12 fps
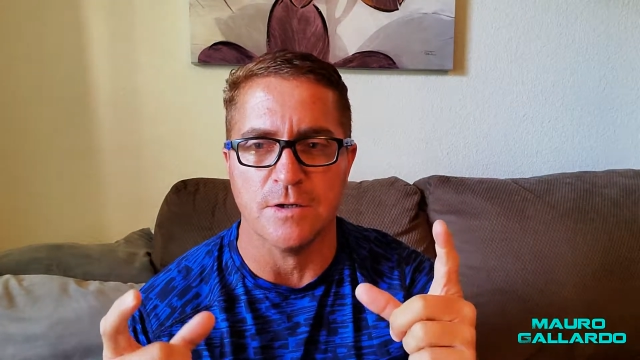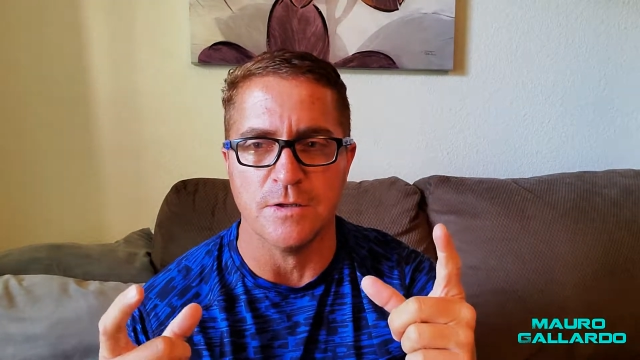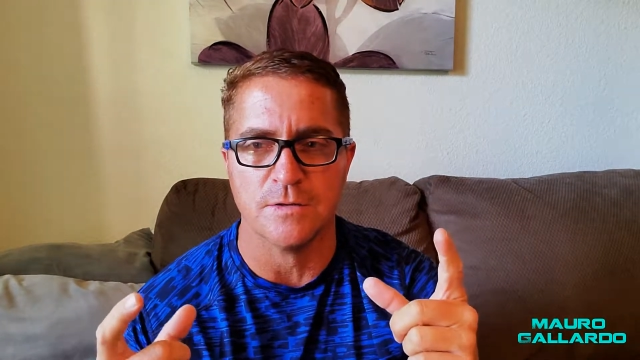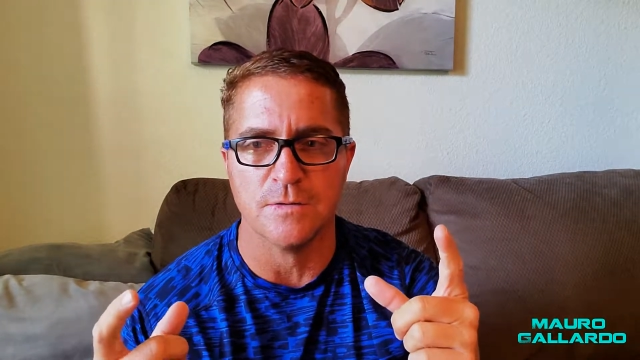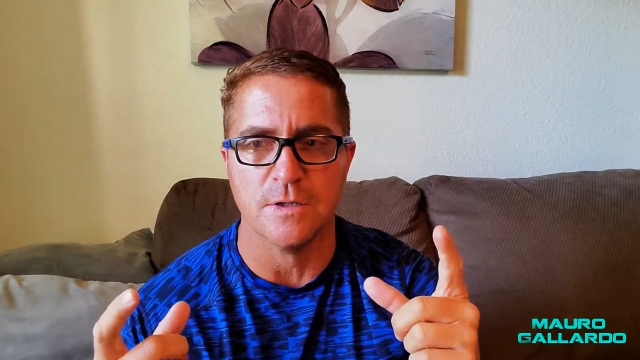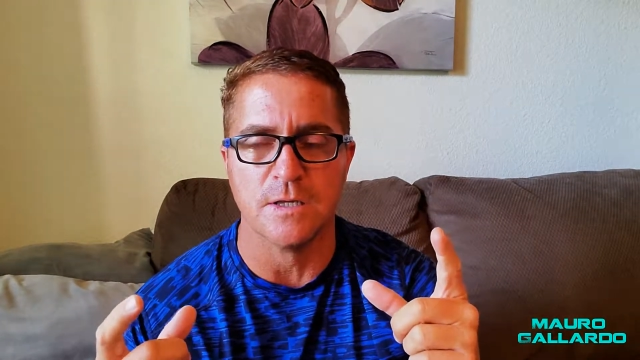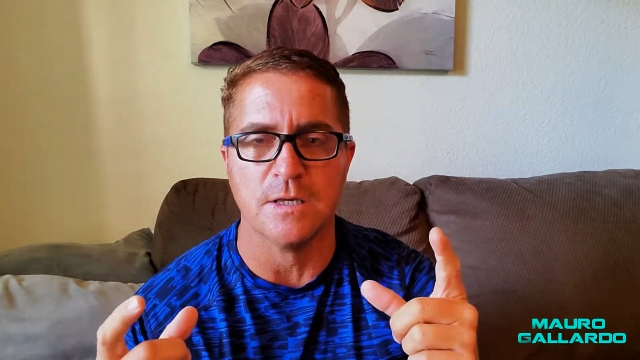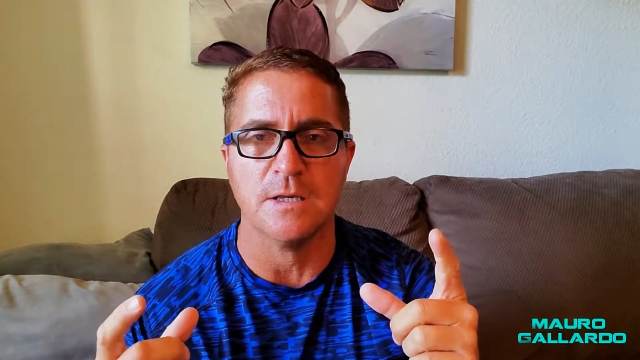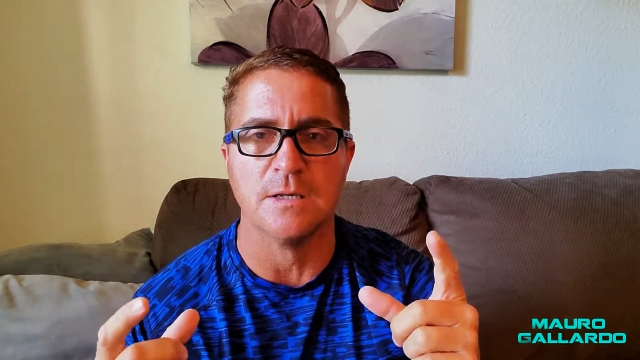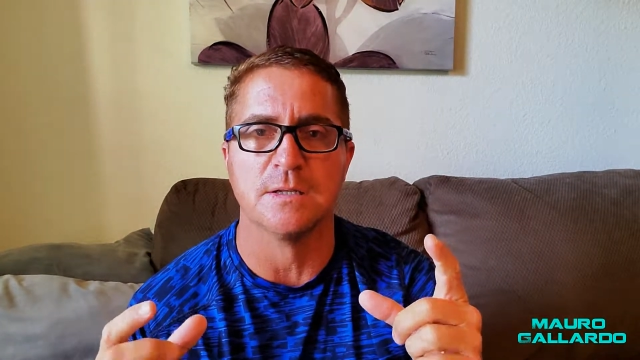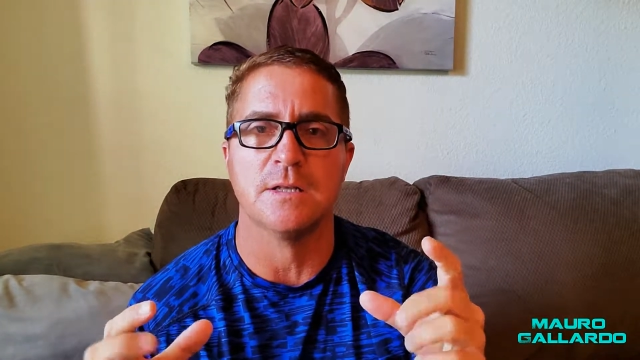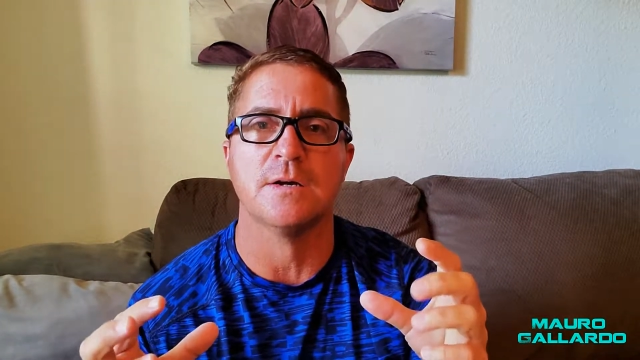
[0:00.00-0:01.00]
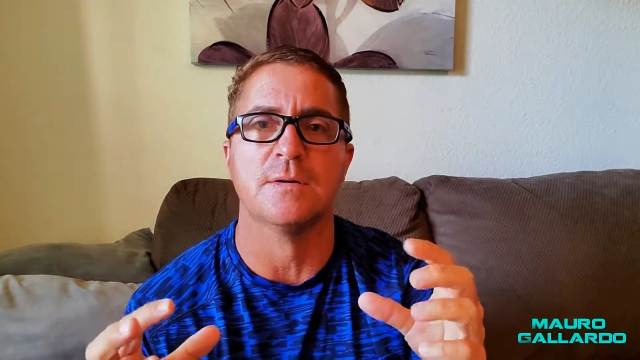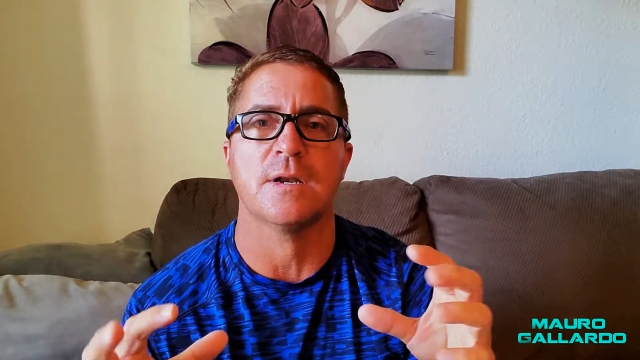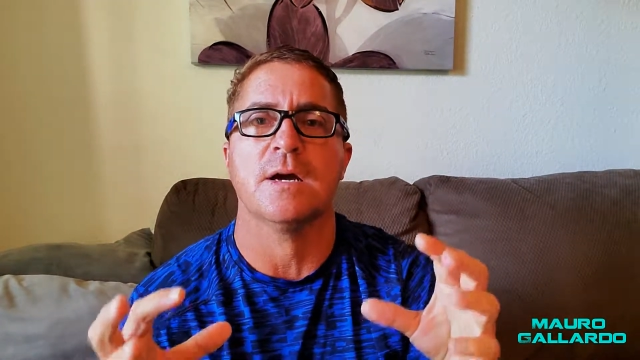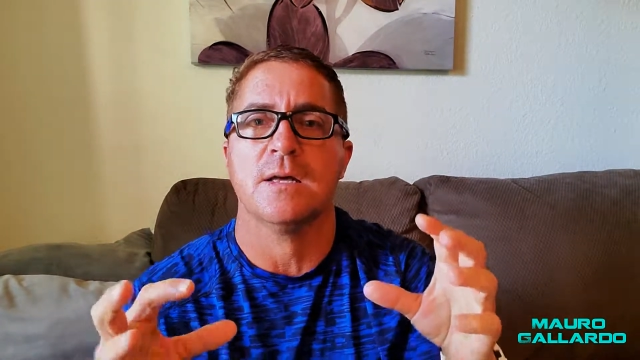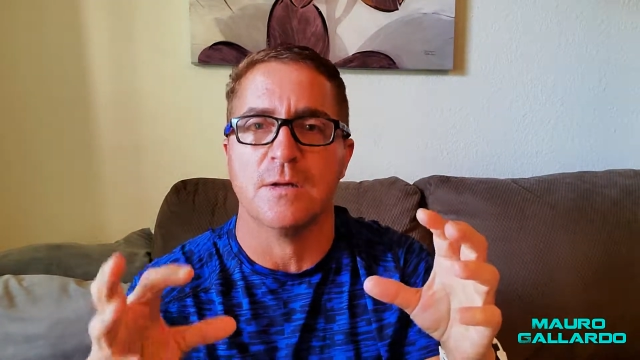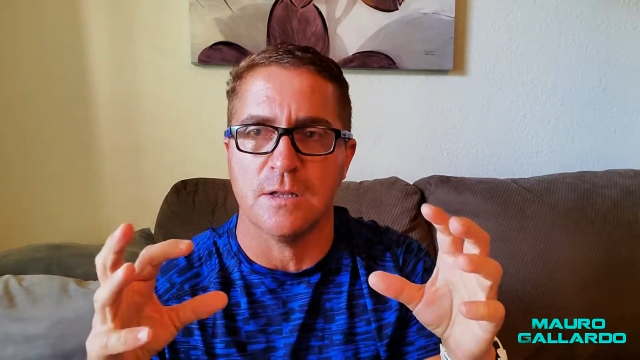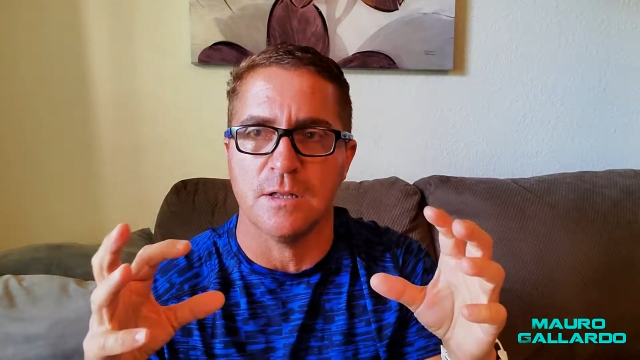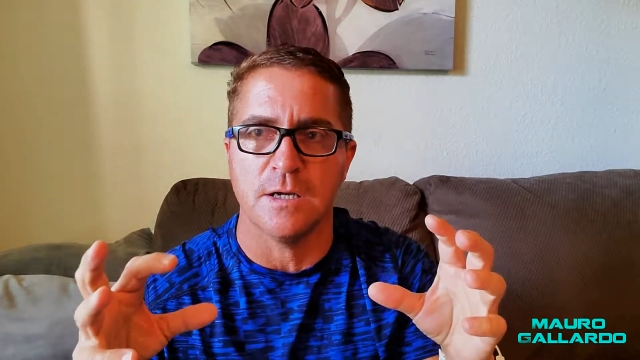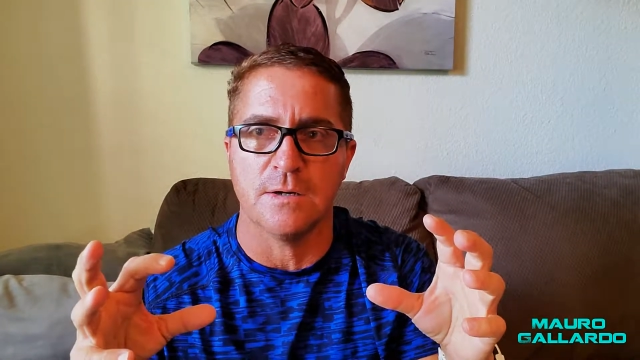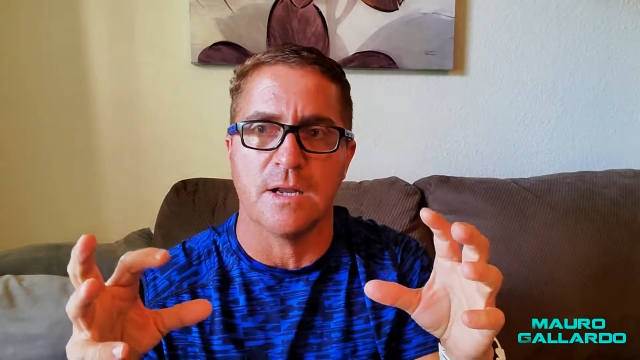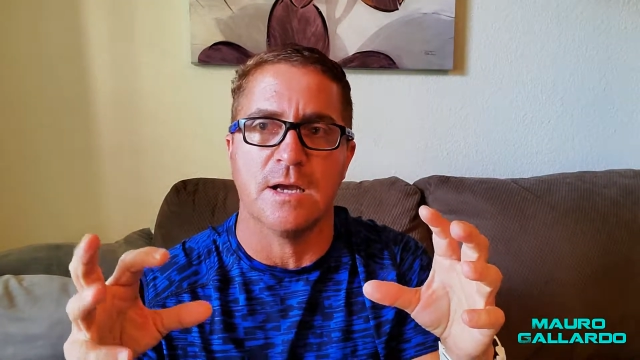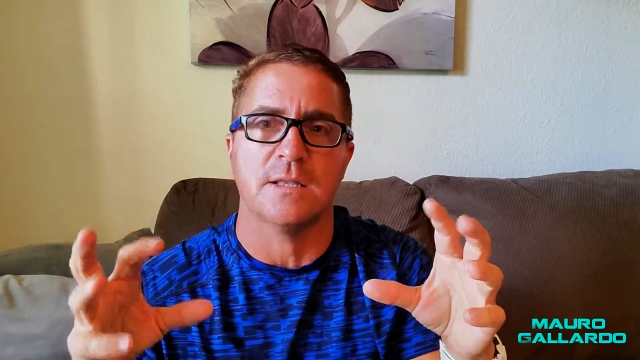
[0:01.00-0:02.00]
into the King
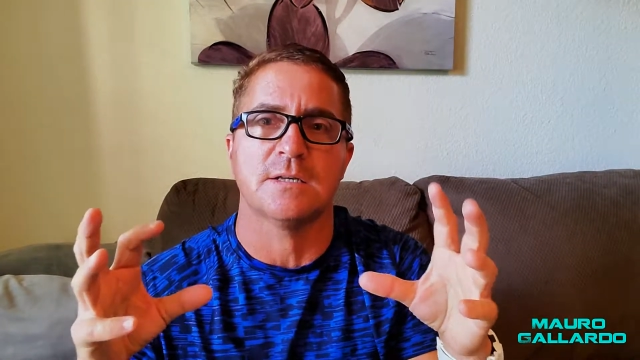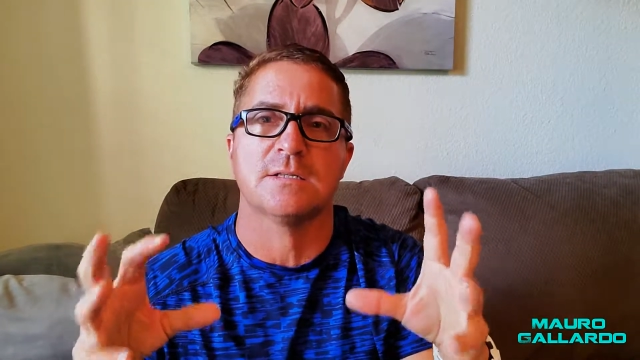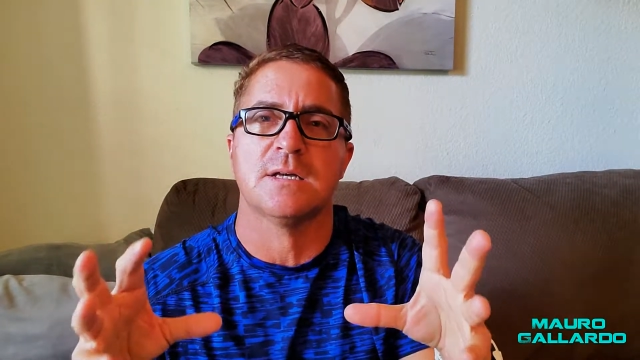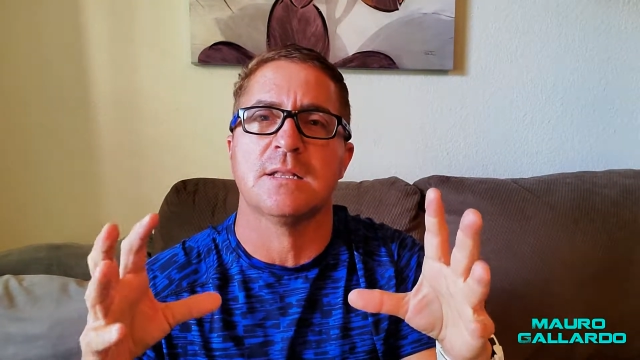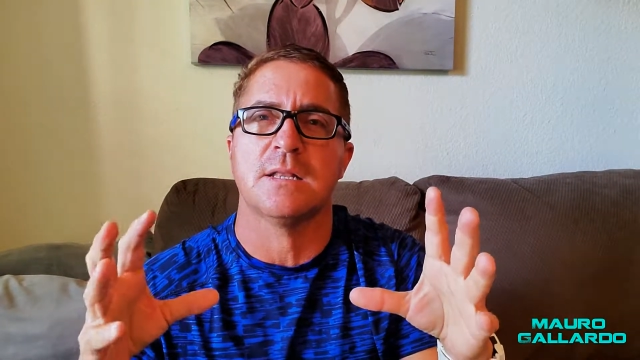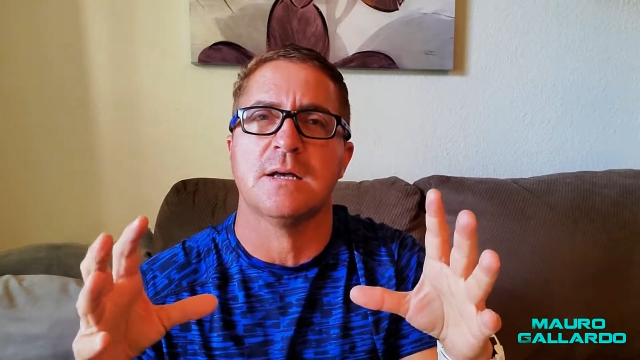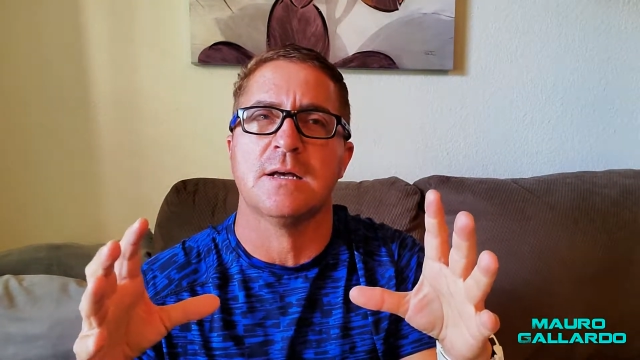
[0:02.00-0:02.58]
Leonidas, that